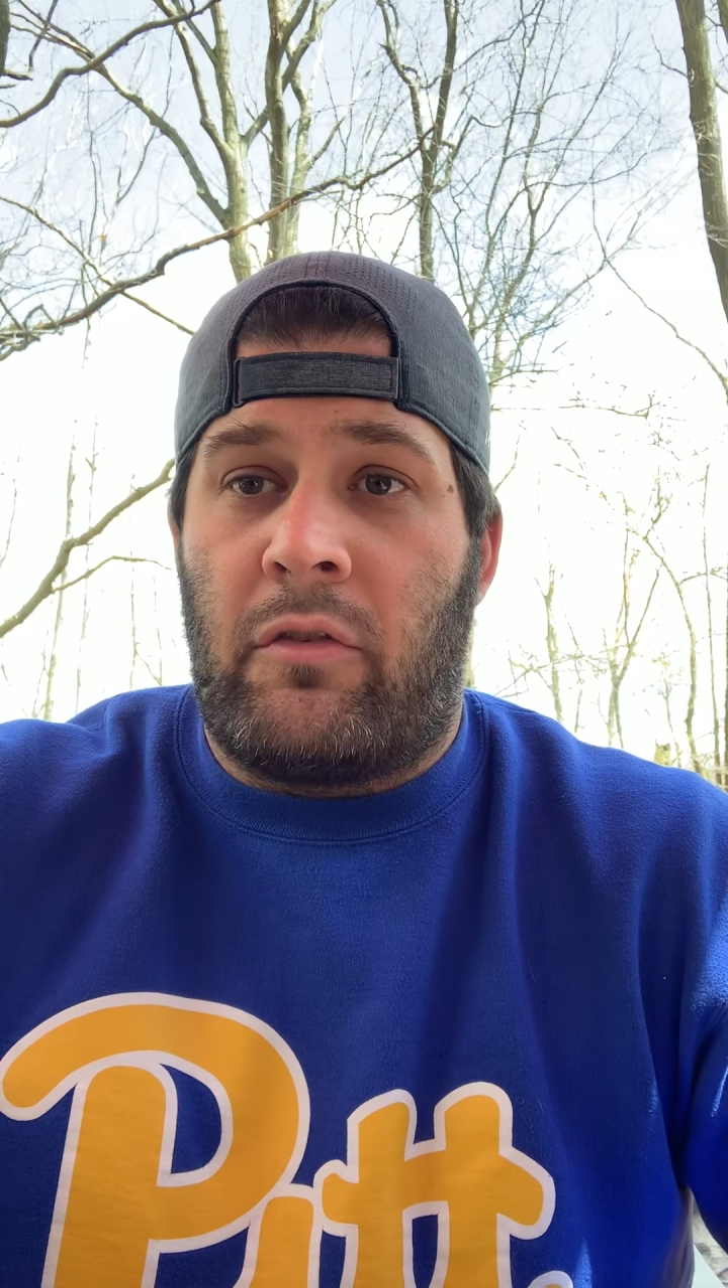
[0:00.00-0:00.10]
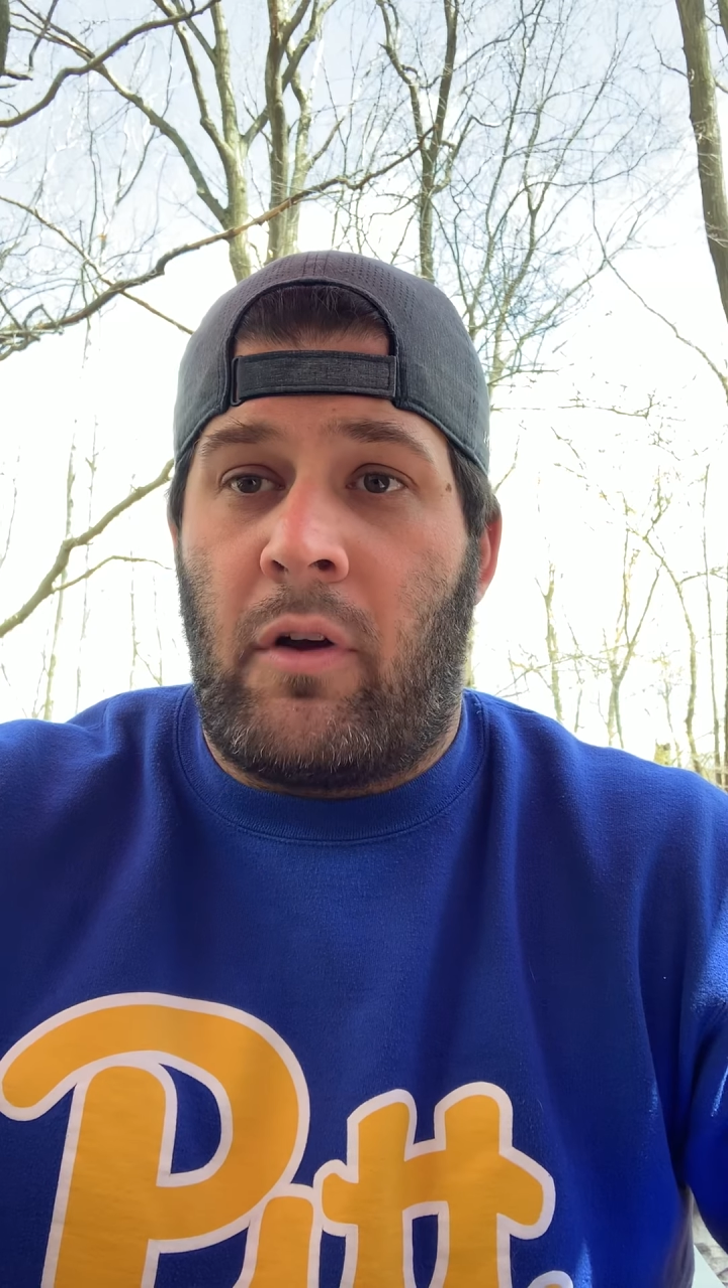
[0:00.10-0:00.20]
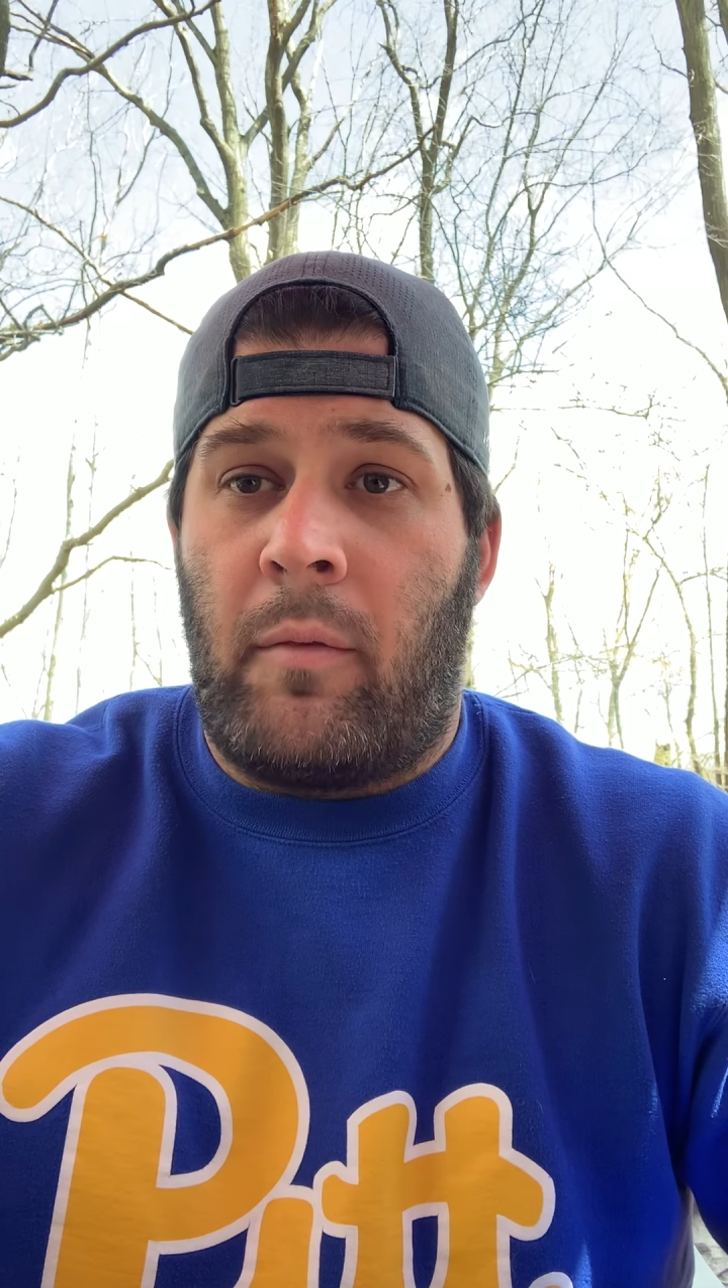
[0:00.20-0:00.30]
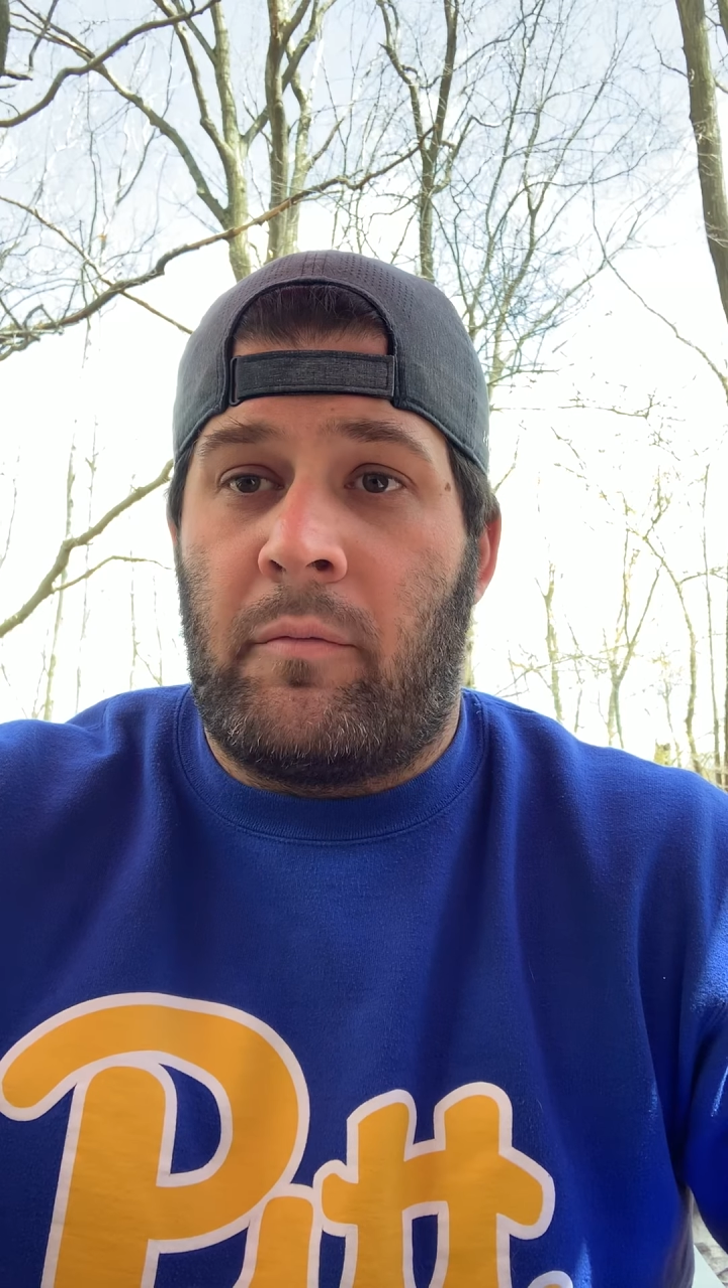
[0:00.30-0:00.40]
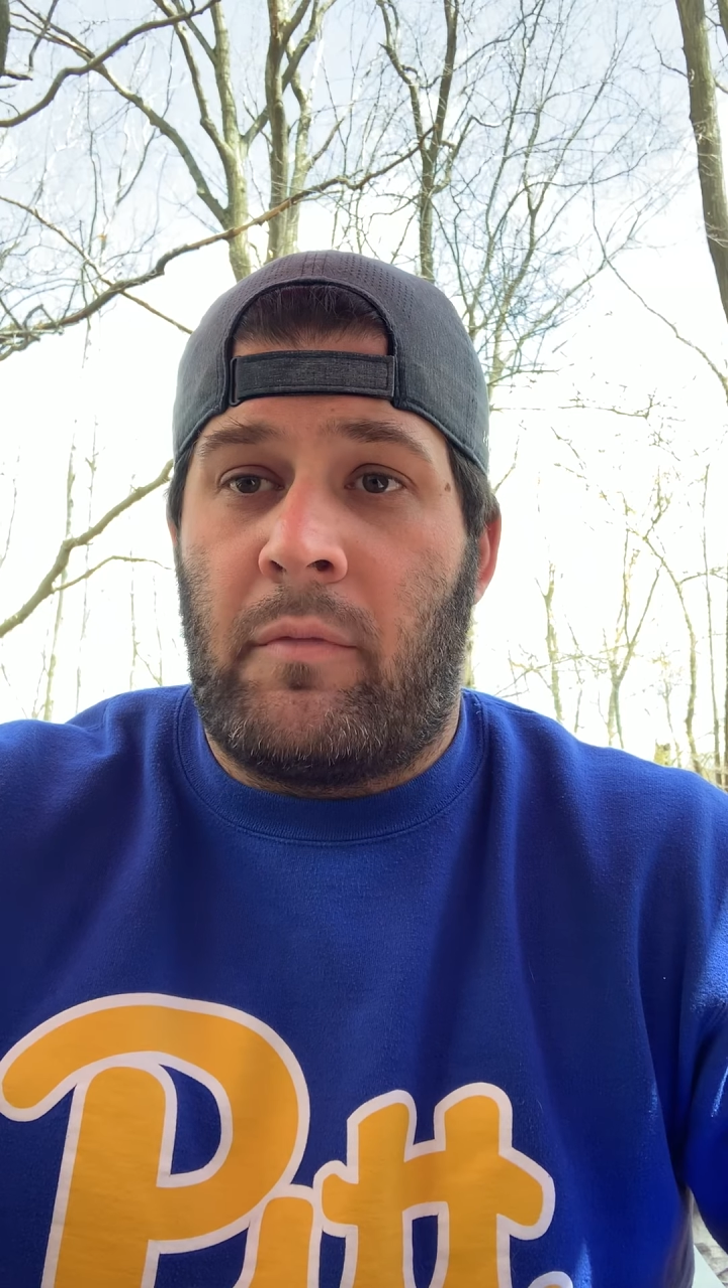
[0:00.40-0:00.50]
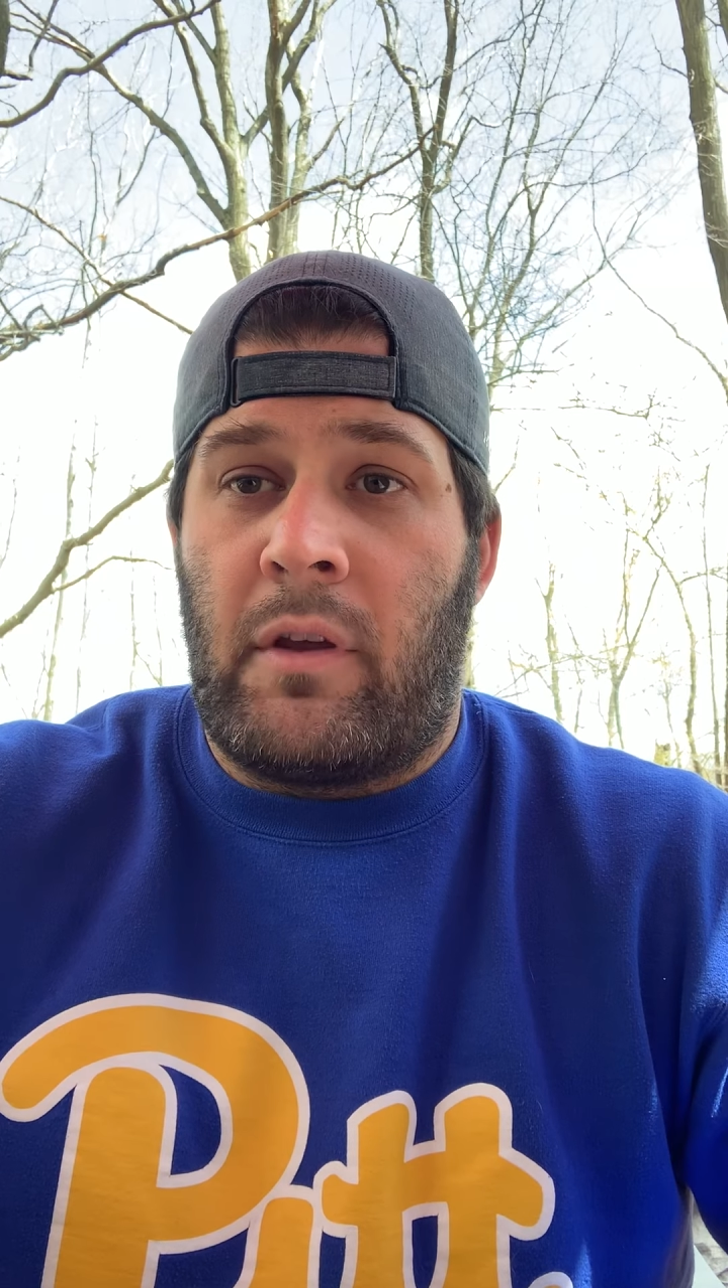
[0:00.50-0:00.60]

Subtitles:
So I'm